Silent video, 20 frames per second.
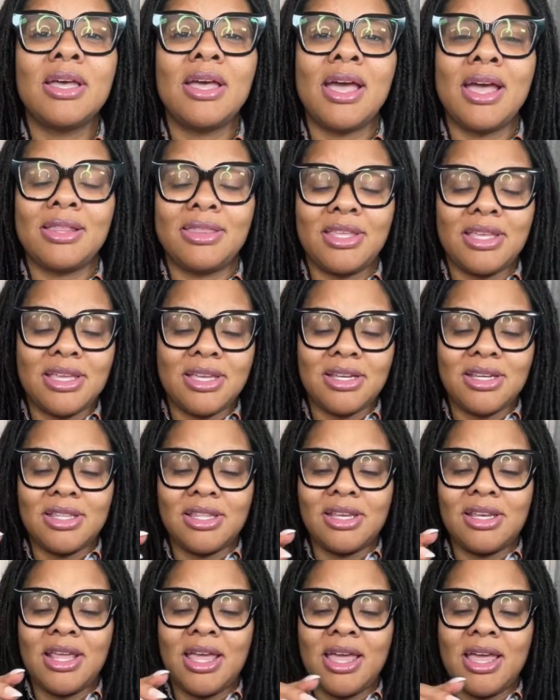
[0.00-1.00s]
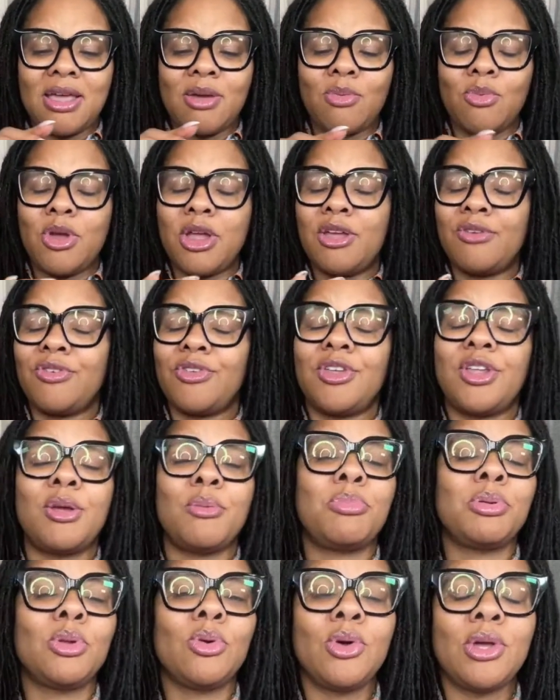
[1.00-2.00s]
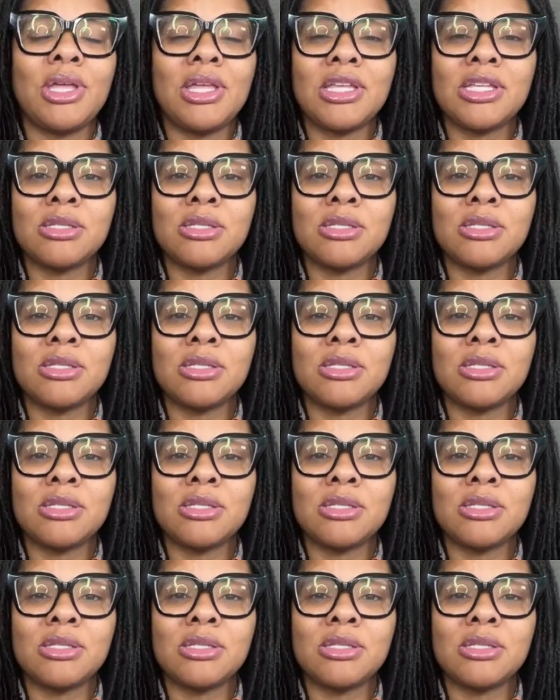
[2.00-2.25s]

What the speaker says: At the end of the day, if an employee